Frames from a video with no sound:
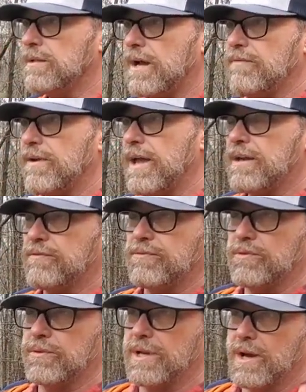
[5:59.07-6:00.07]
I've had it
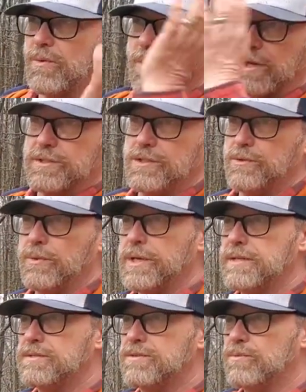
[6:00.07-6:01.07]
for now, what, 2
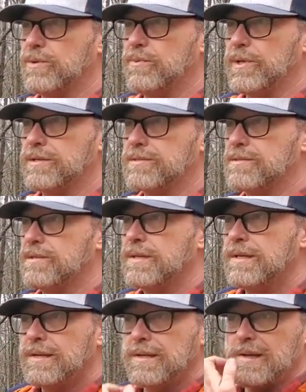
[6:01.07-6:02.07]
weeks, 3 weeks?
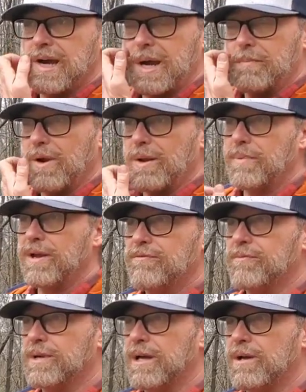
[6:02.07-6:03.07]
I brought it
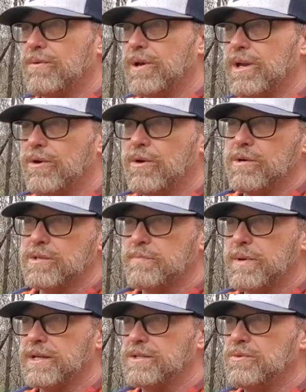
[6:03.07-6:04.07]
from Colorado. I was
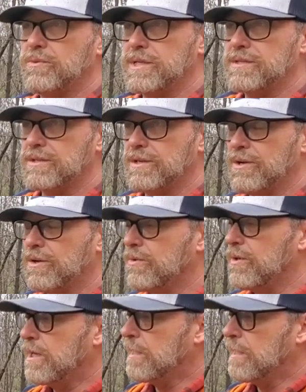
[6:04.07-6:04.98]
back 2 weeks ago.